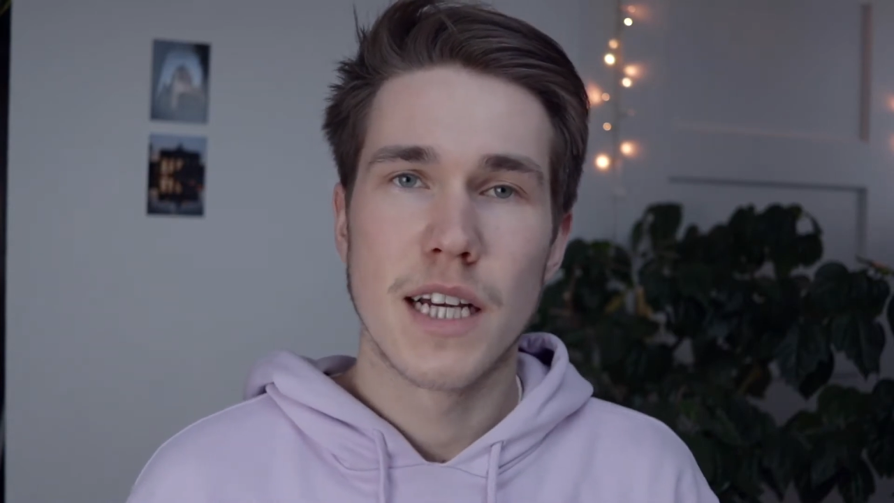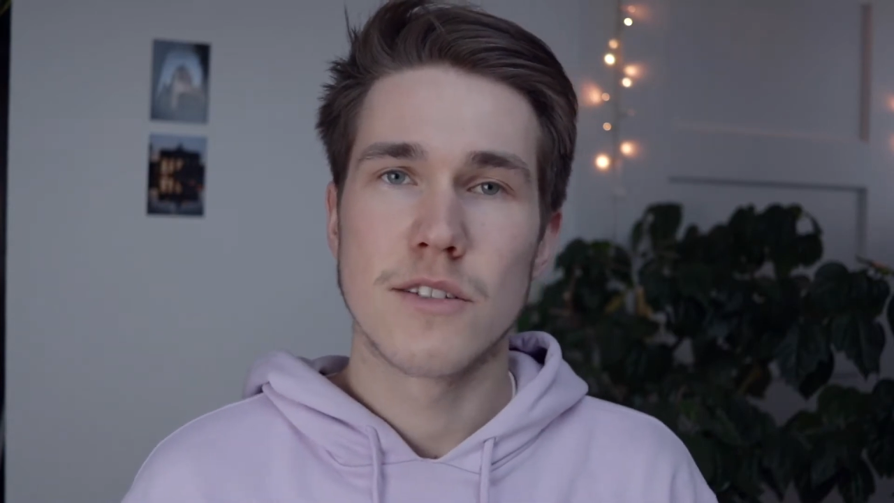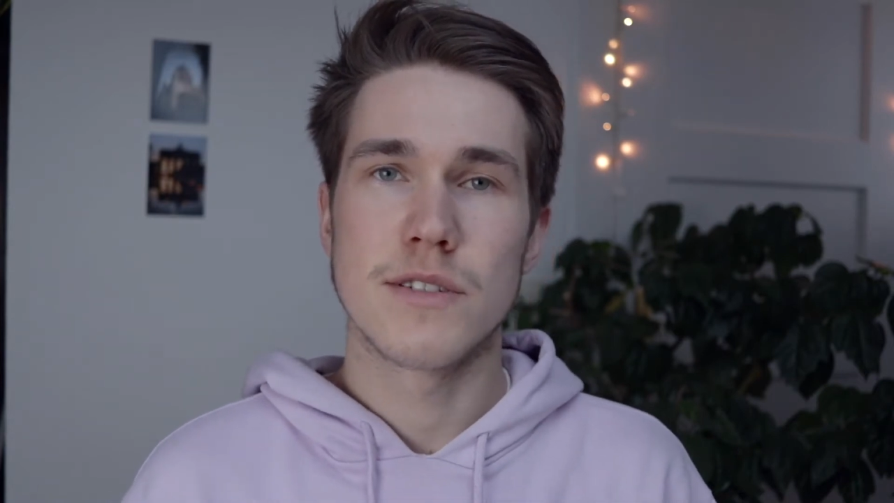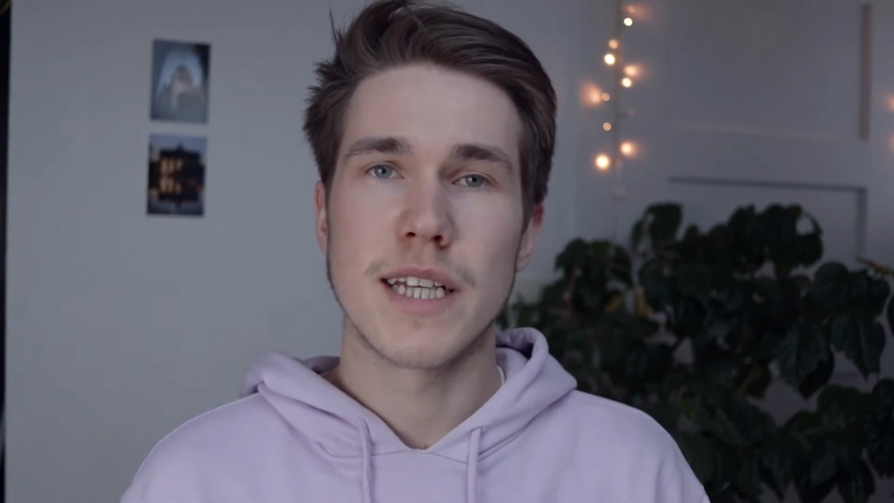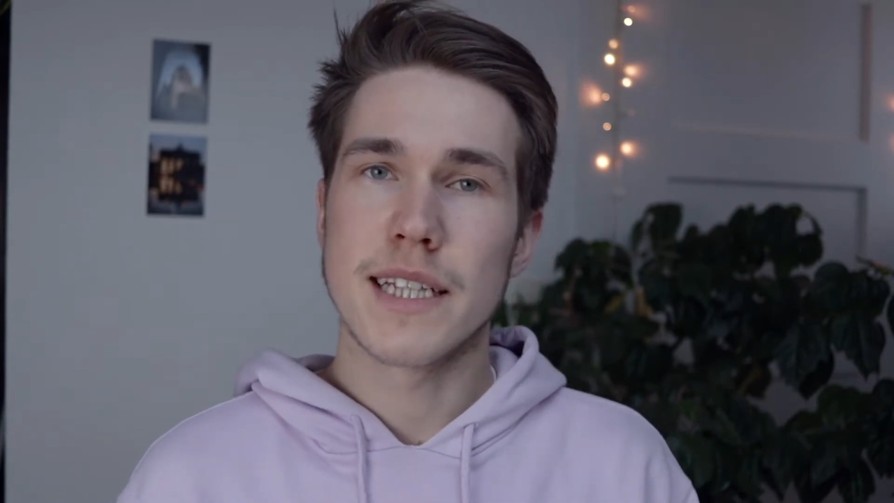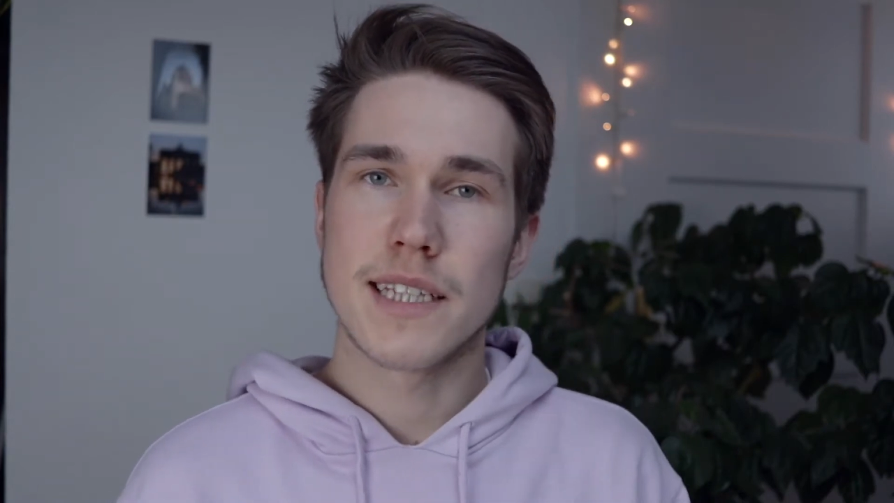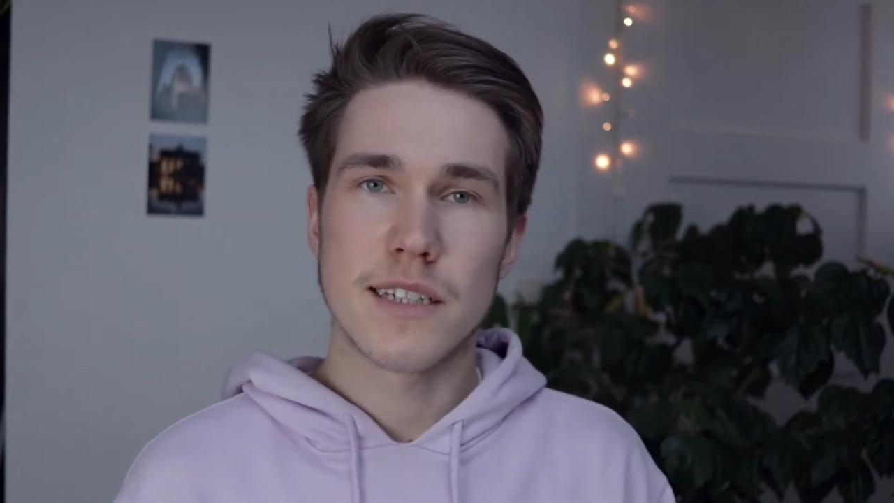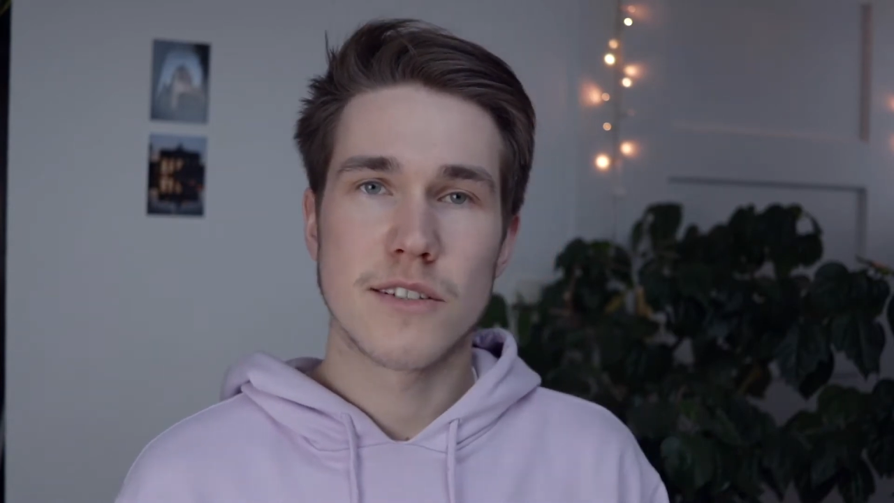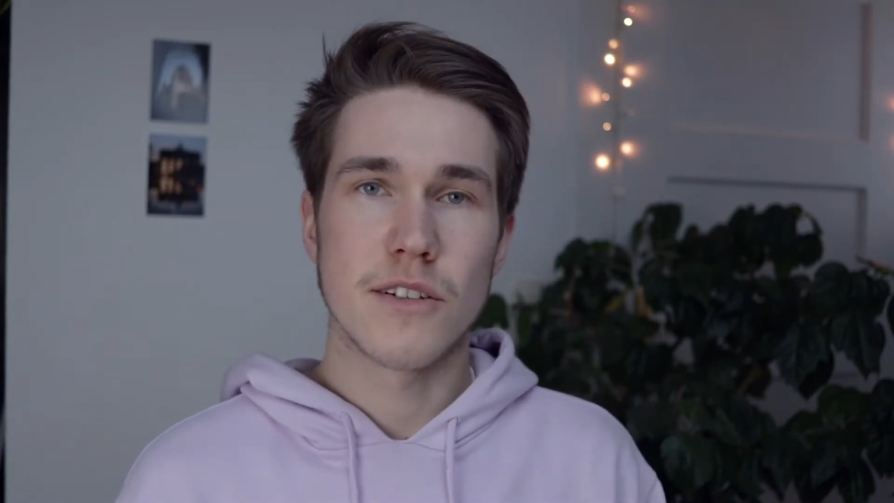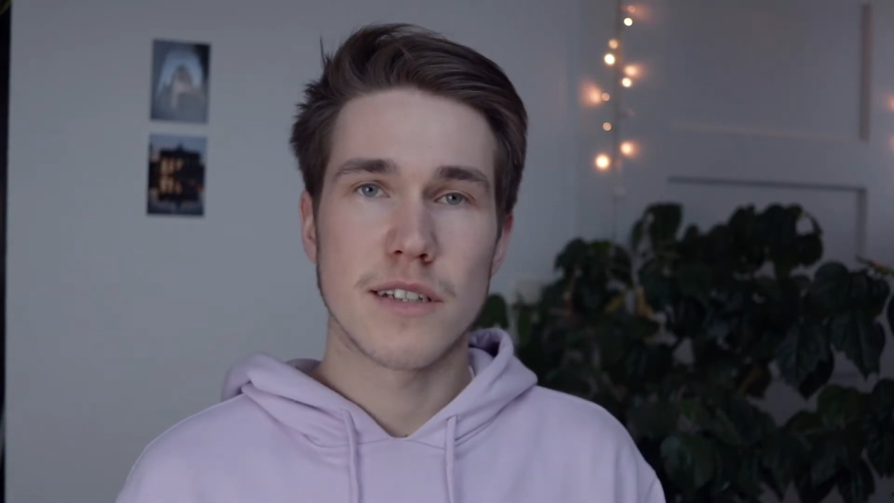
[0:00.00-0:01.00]
to set a
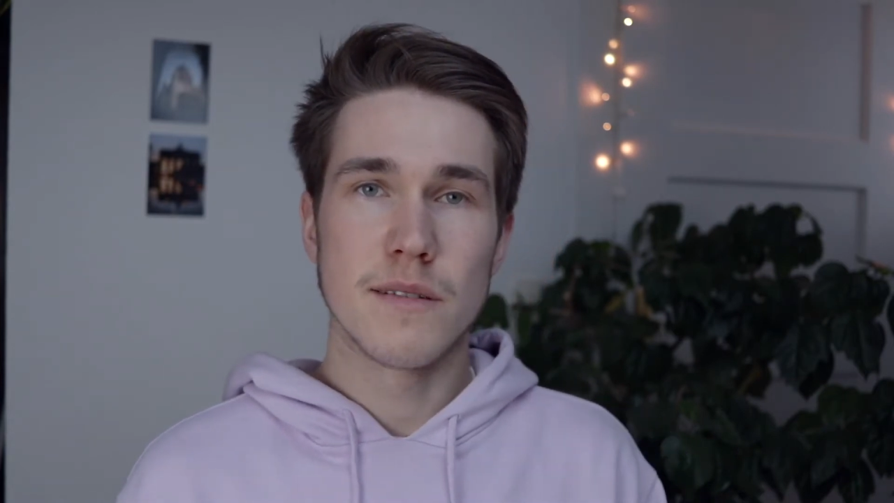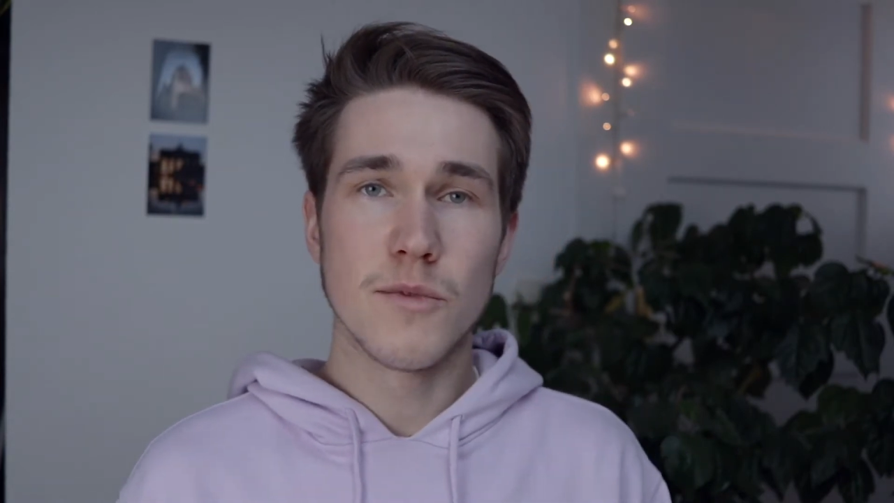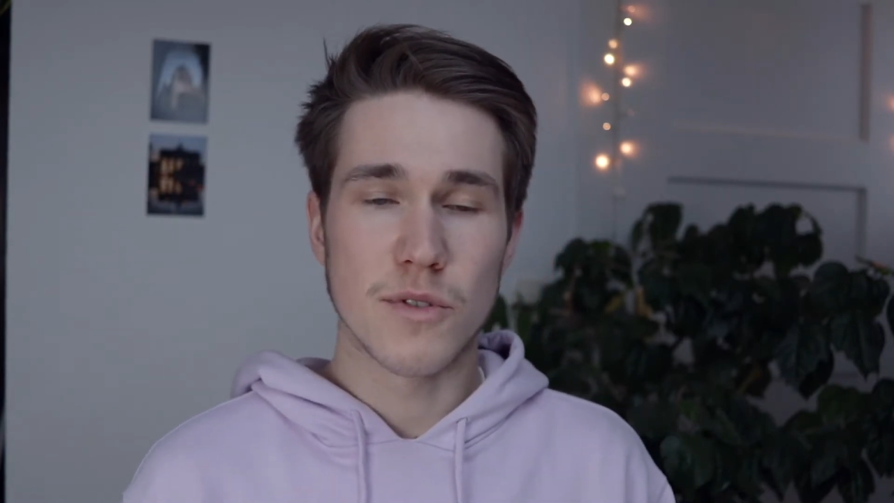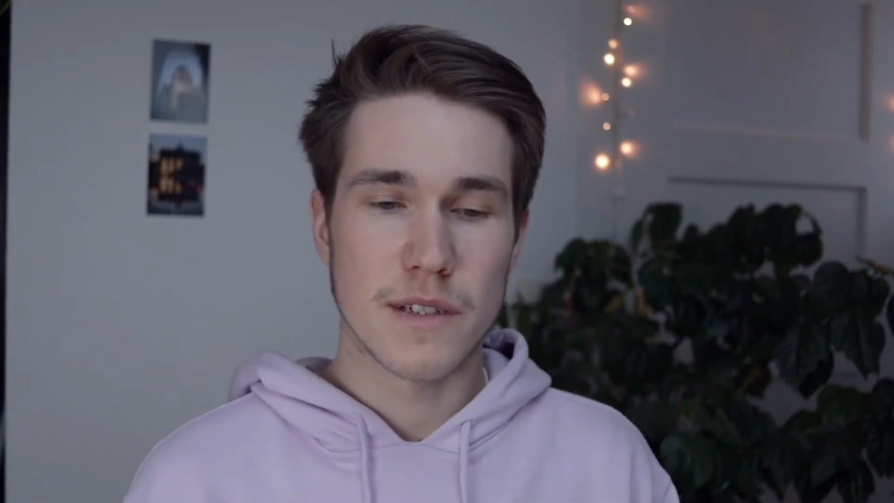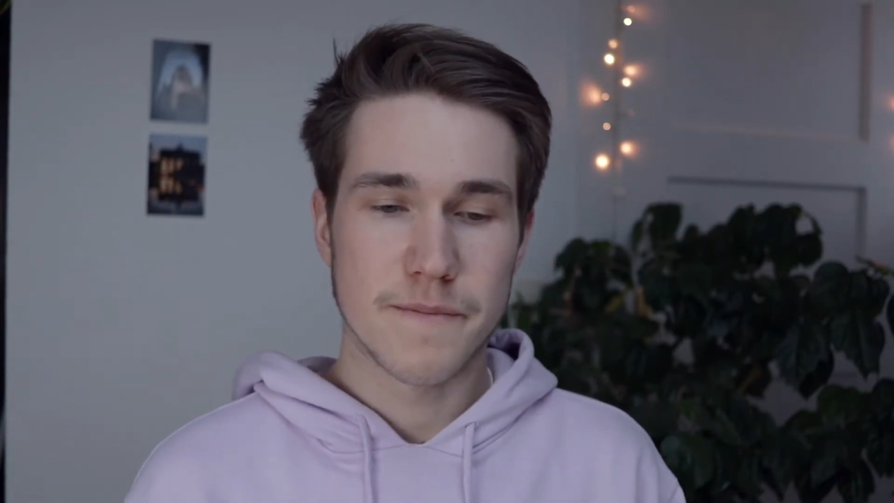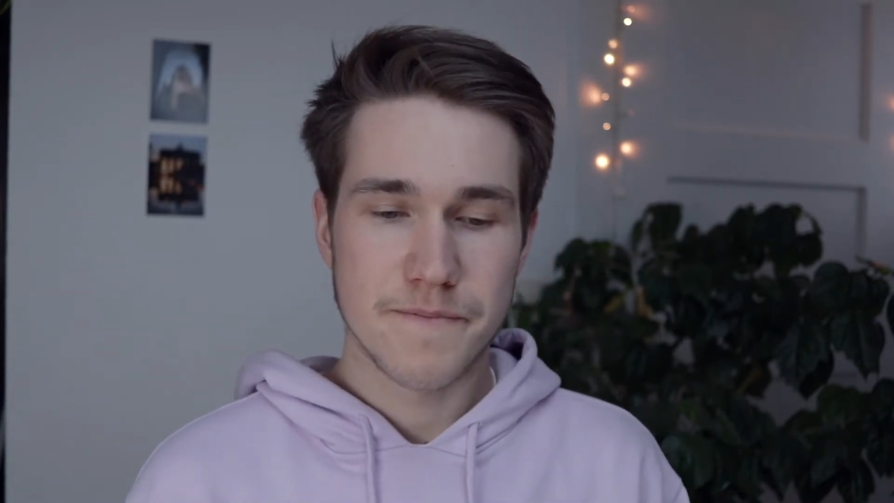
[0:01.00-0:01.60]
certain mood.